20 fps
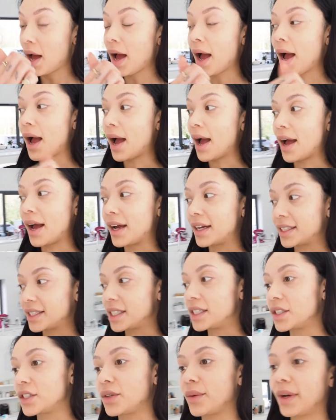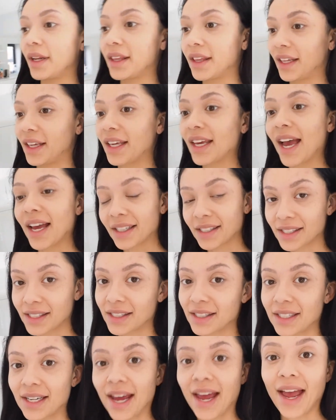uh, didn't do anything
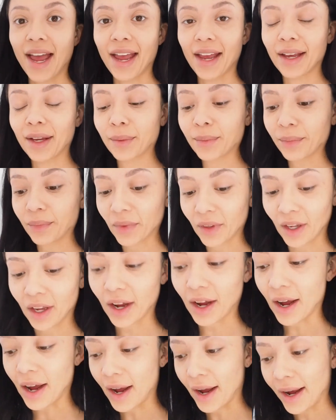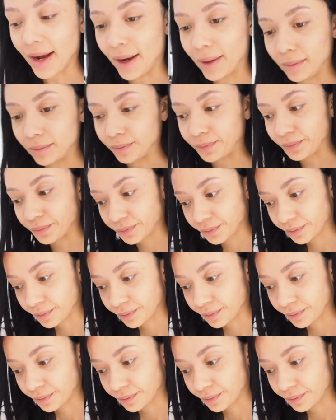yesterday. Um,